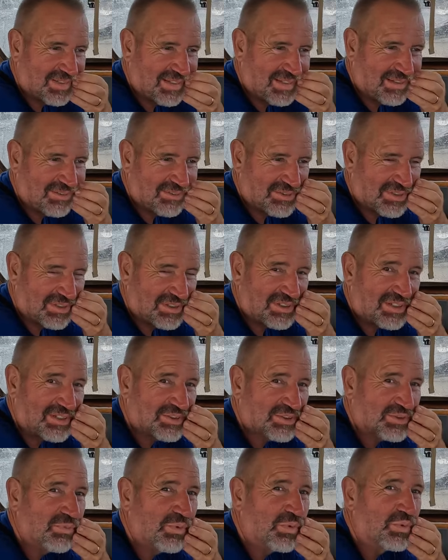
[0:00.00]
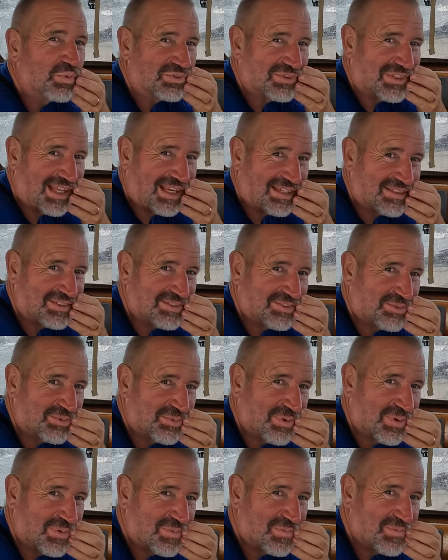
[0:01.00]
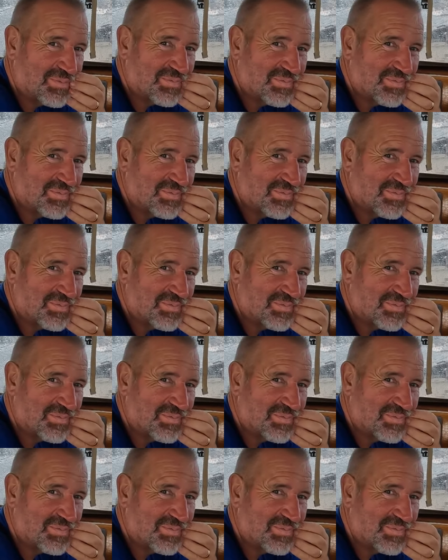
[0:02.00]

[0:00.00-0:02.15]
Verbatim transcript: It was only a small salad as well.